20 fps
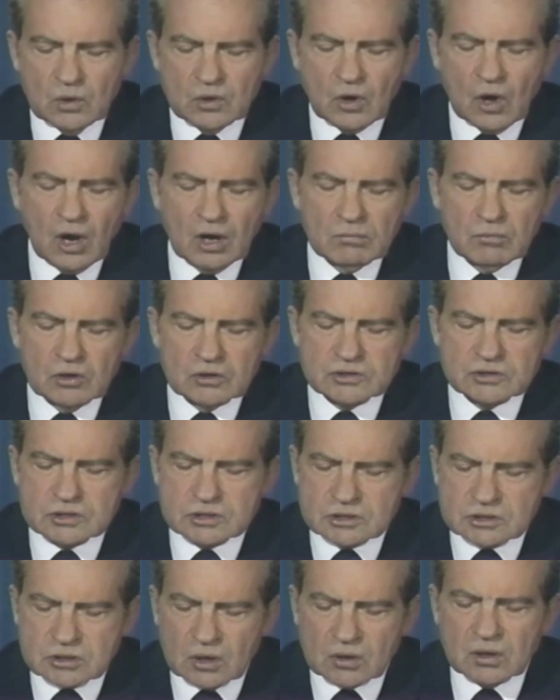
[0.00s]
would
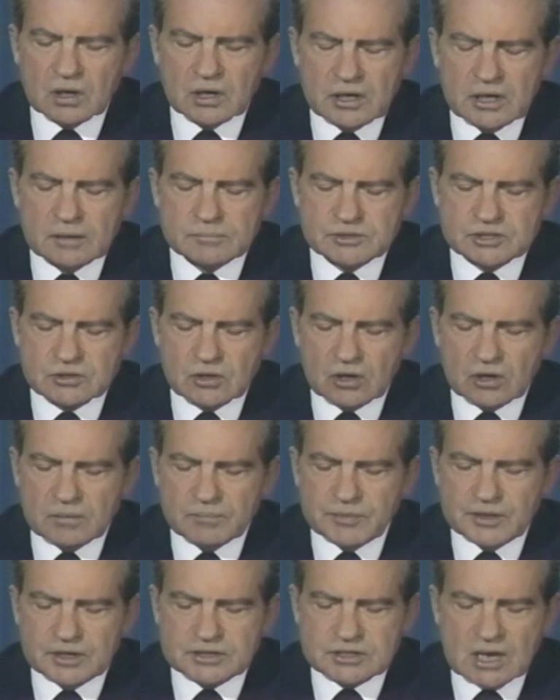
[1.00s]
almost totally
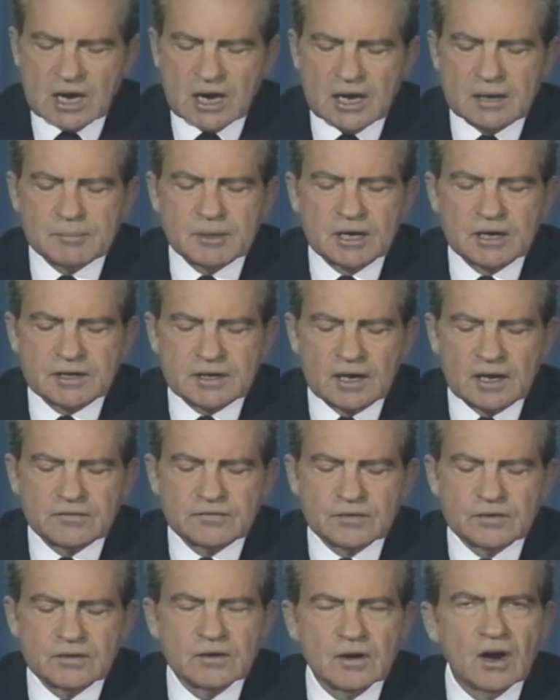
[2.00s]
absorb the time and
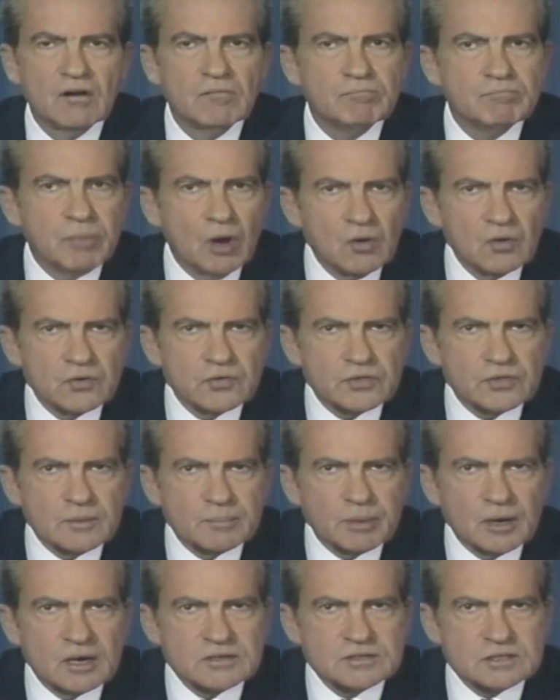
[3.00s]
attention of both
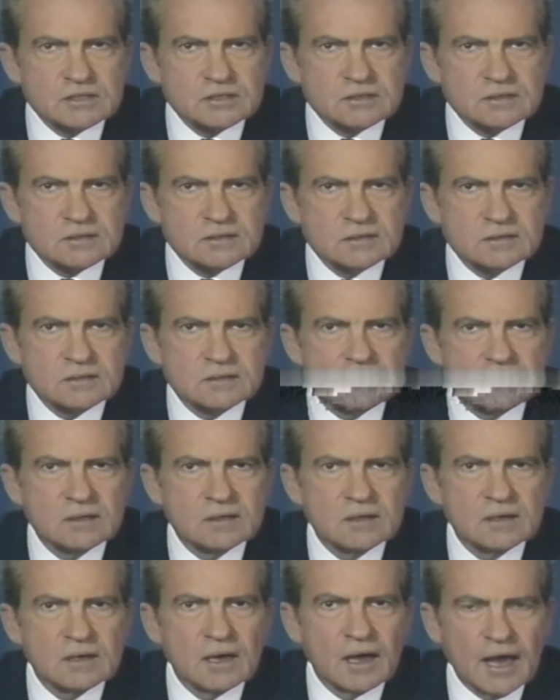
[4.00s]
the President
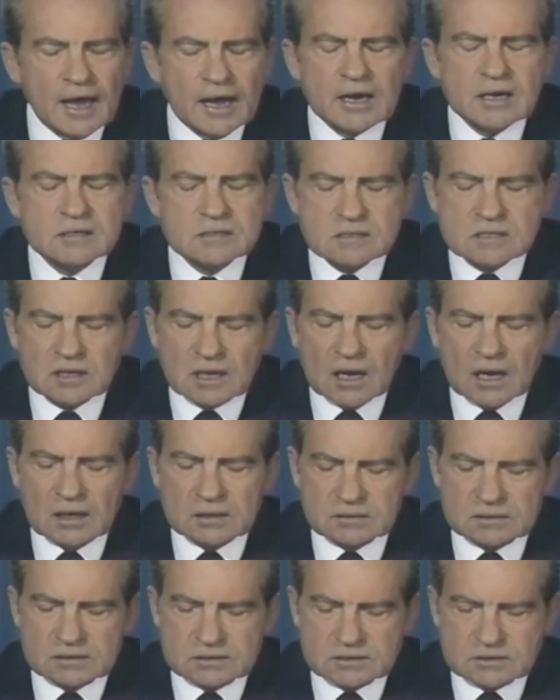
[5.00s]
and the
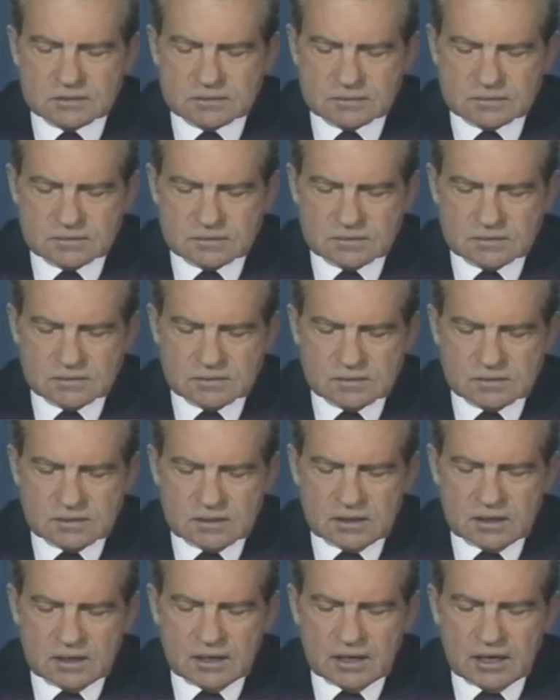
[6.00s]
Congress
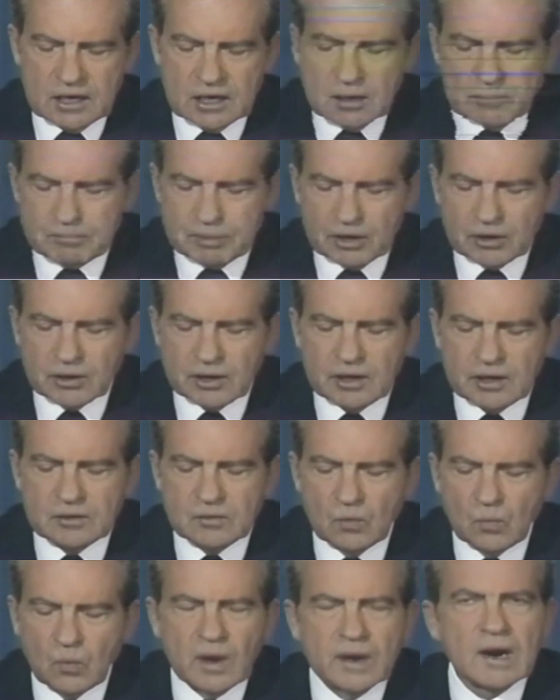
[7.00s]
in a
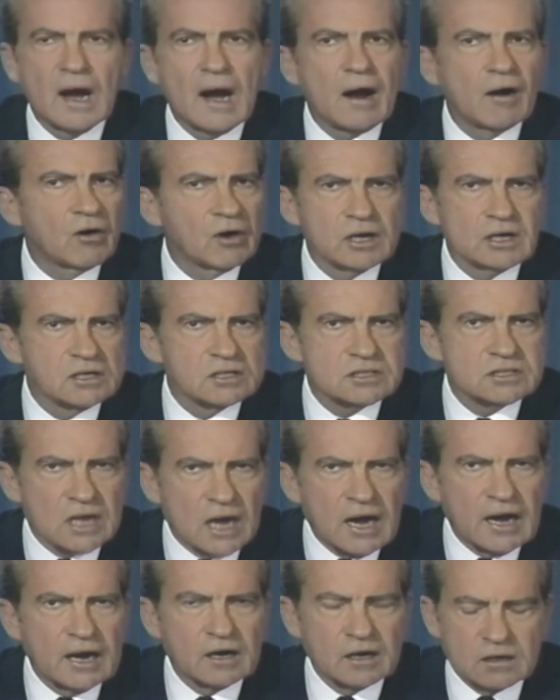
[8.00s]
period when our
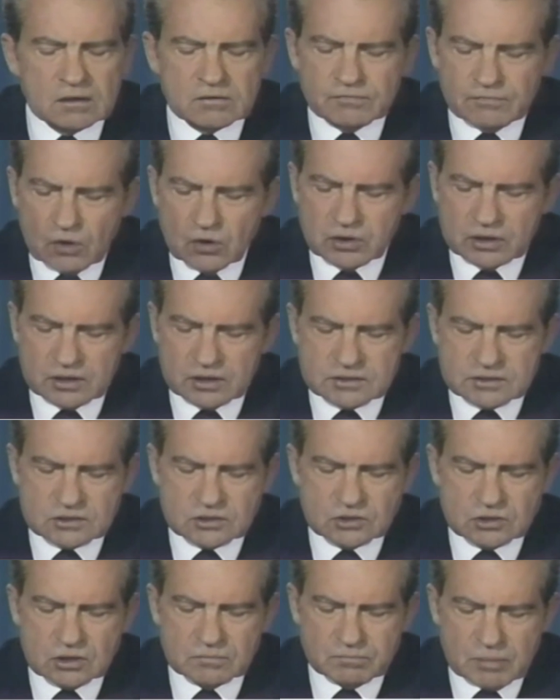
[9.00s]
entire focus
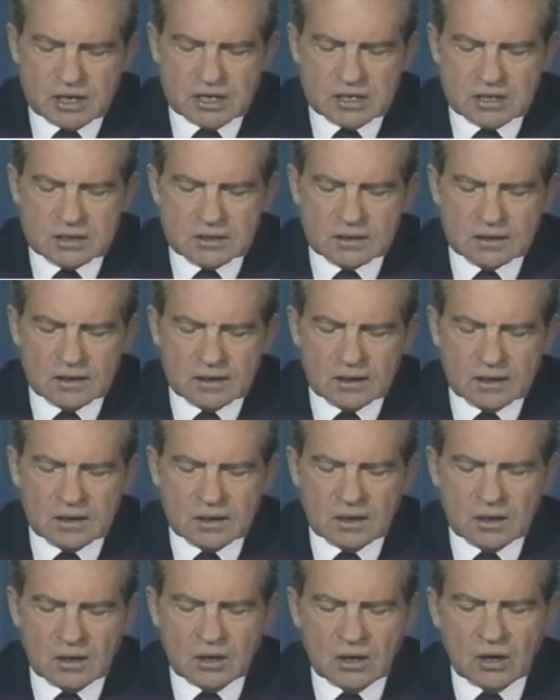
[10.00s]
should be
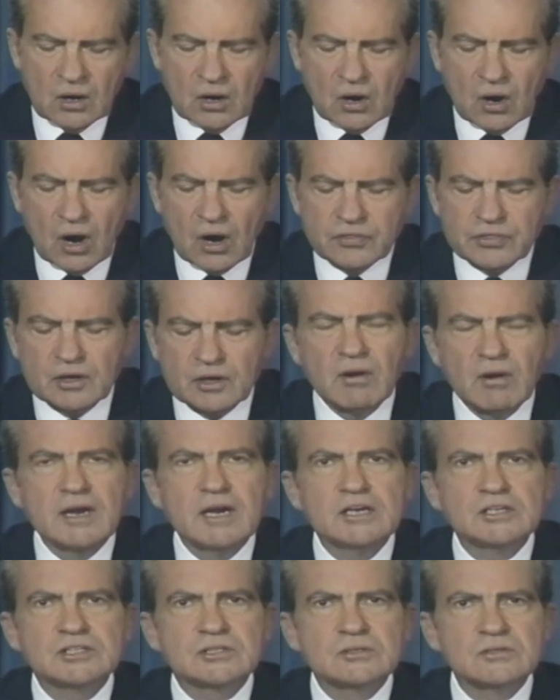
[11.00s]
on the
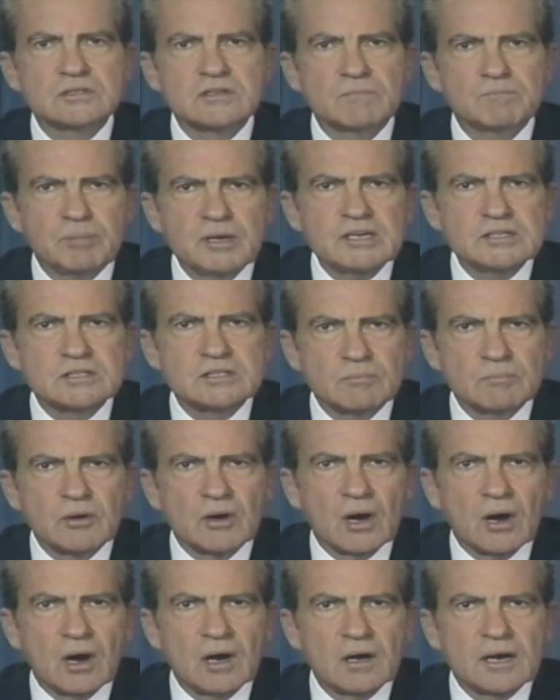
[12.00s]
great issues of peace
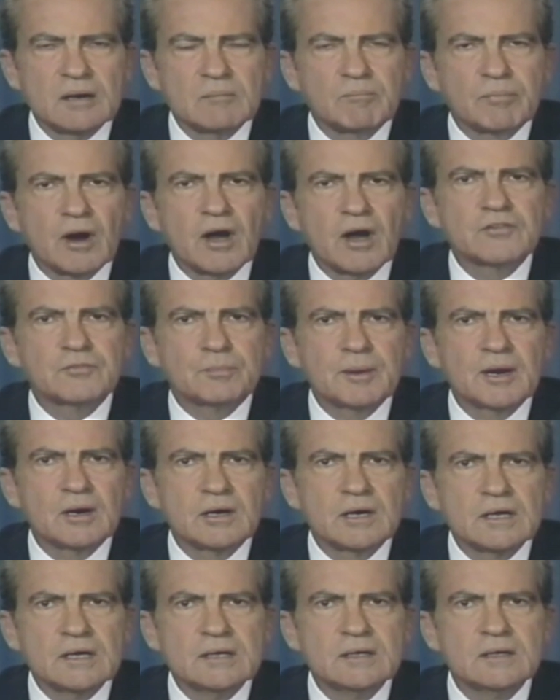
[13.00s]
abroad and
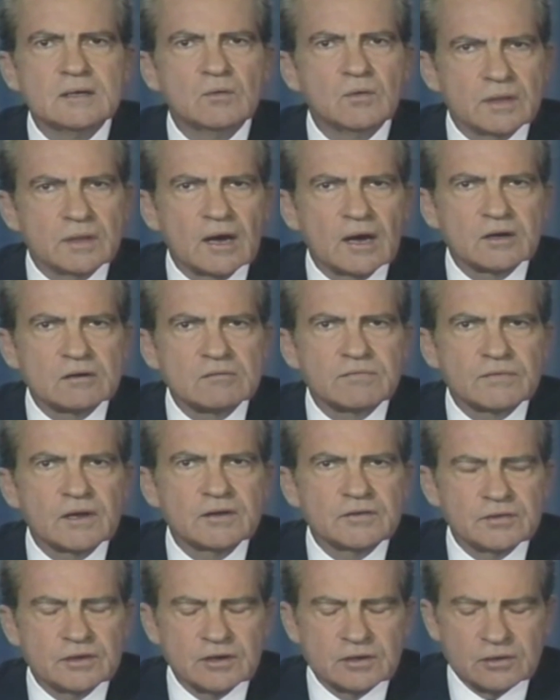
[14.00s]
prosperity without
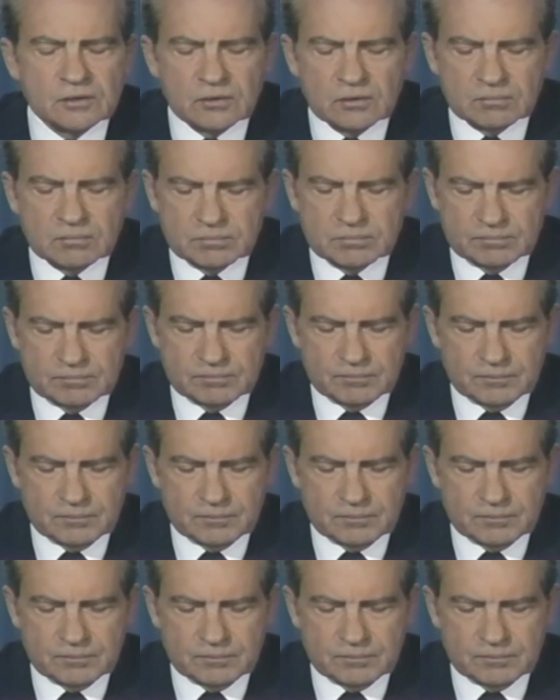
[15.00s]
inflation at home.